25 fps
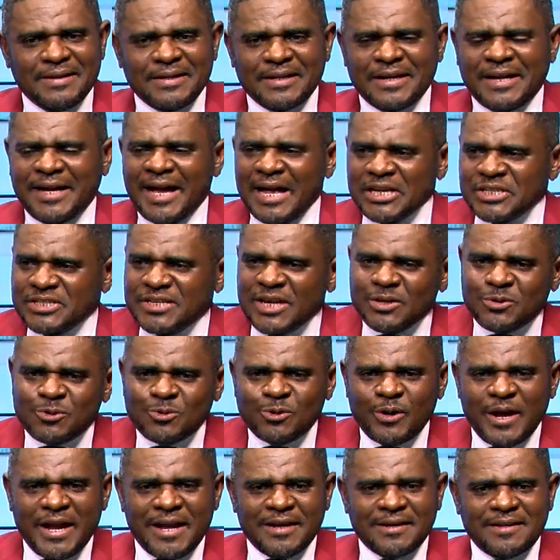Catch the
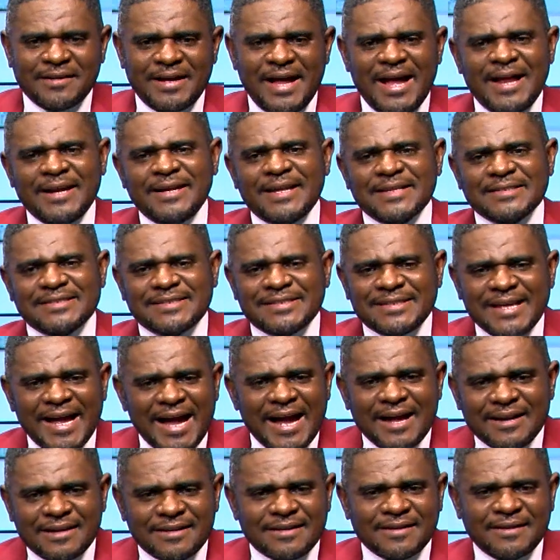trend,
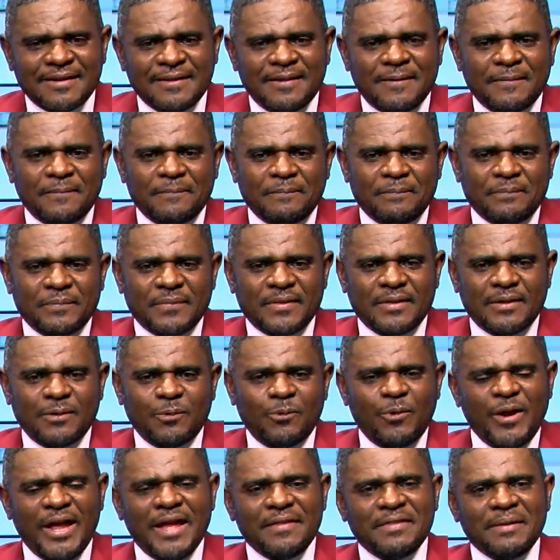understand
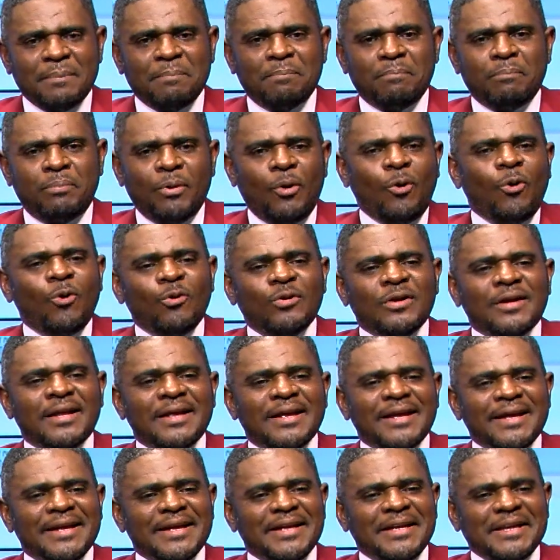where the ball
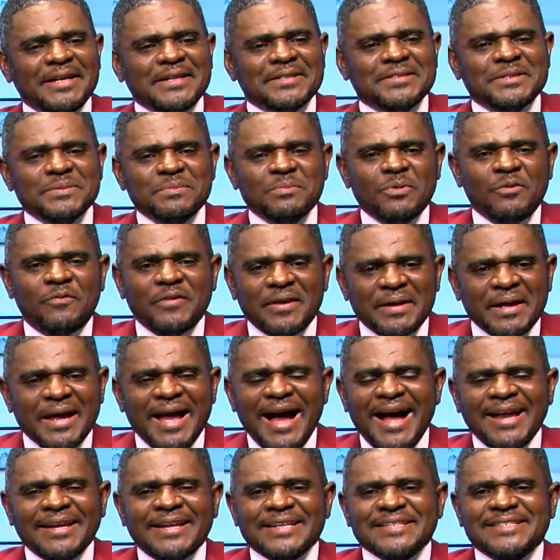is moving,
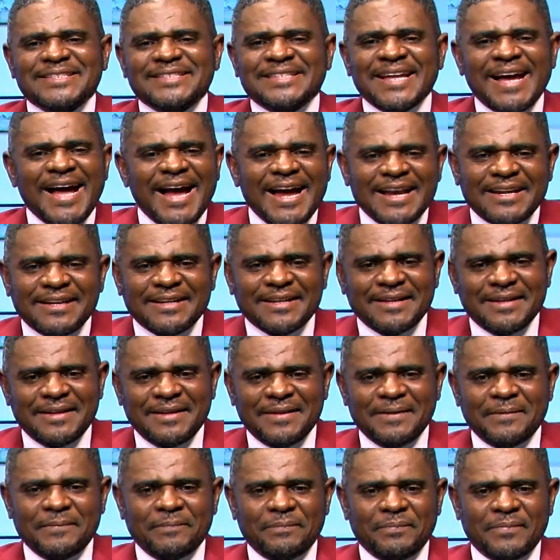understand
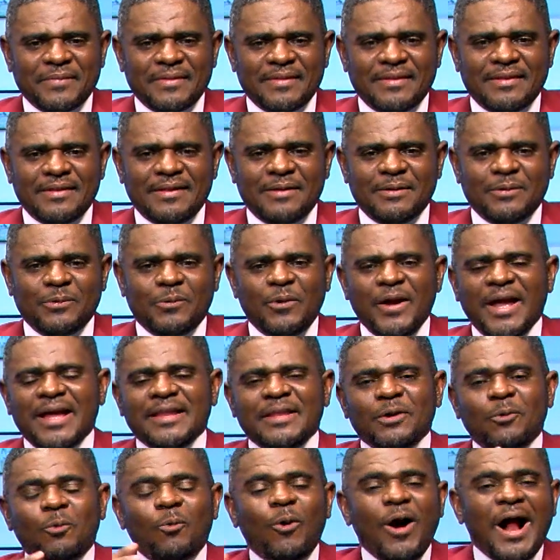where the
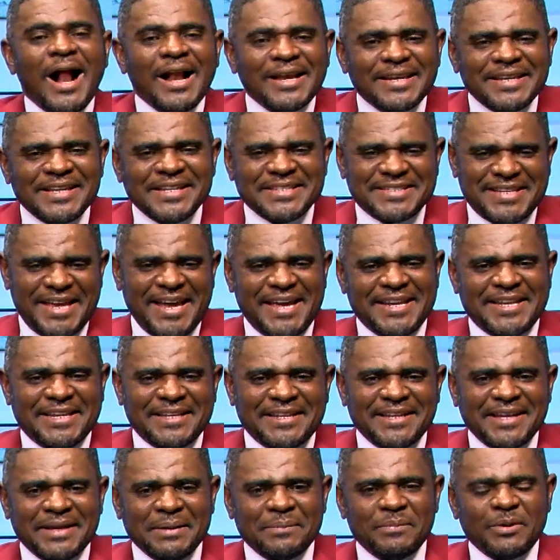world is headed,
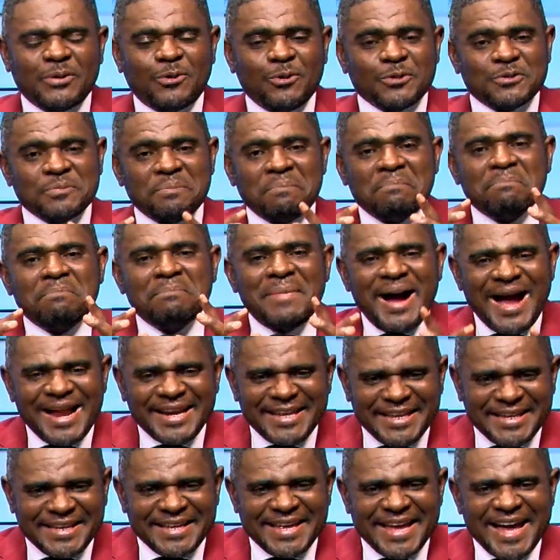because
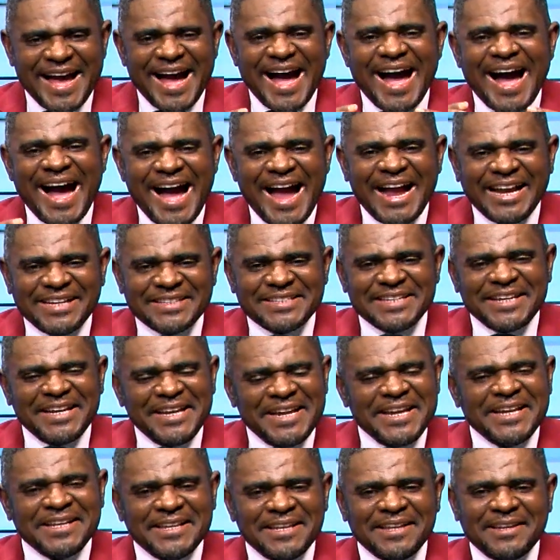money hides
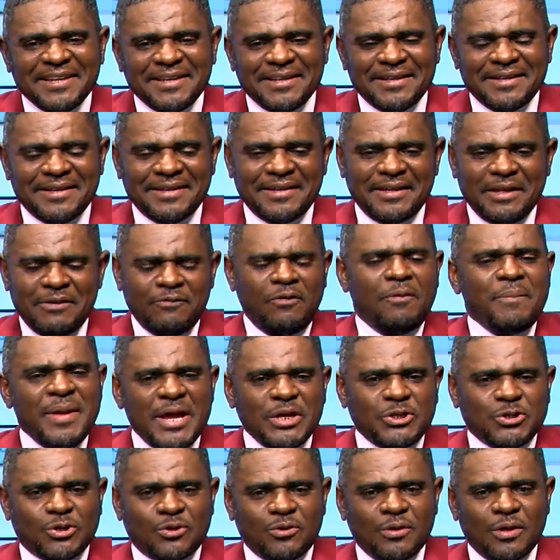in
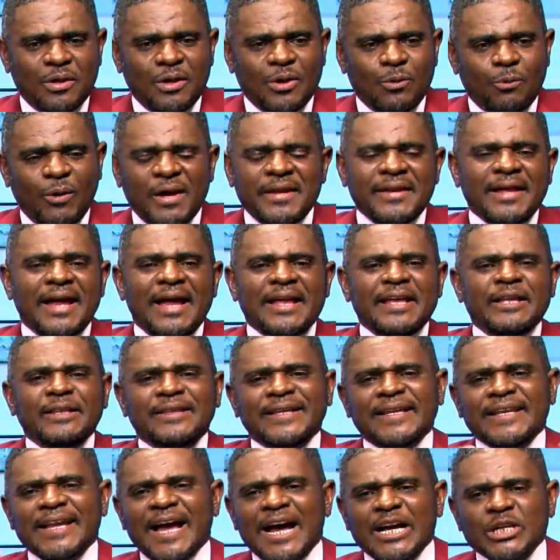information. When there are
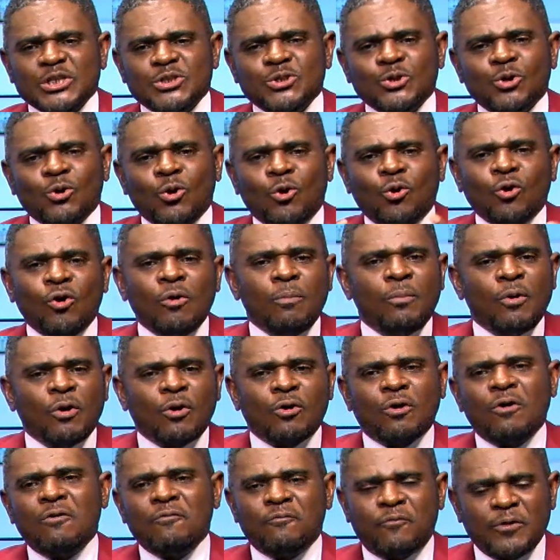international global
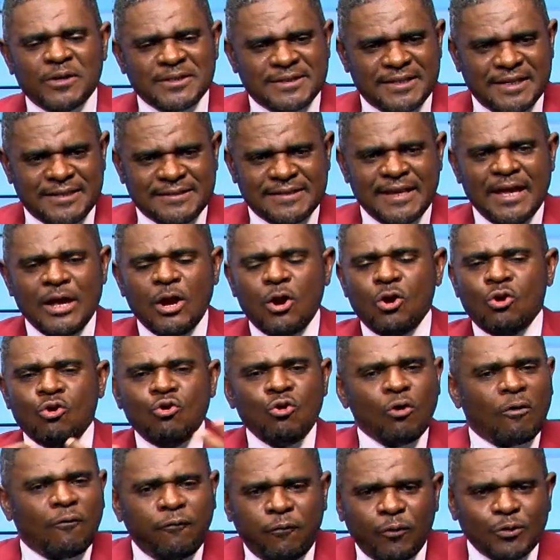conferences,
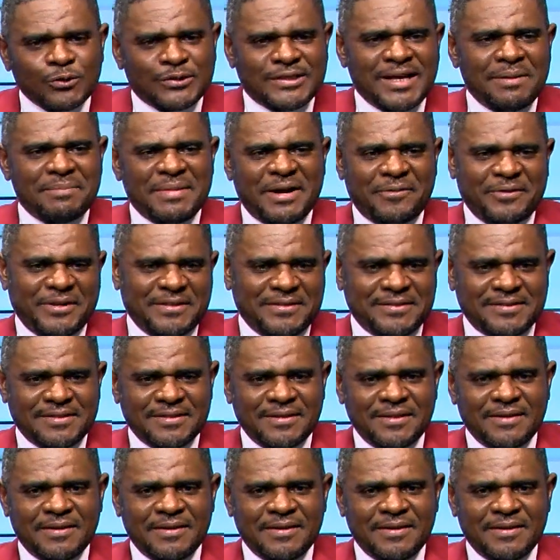look for summaries.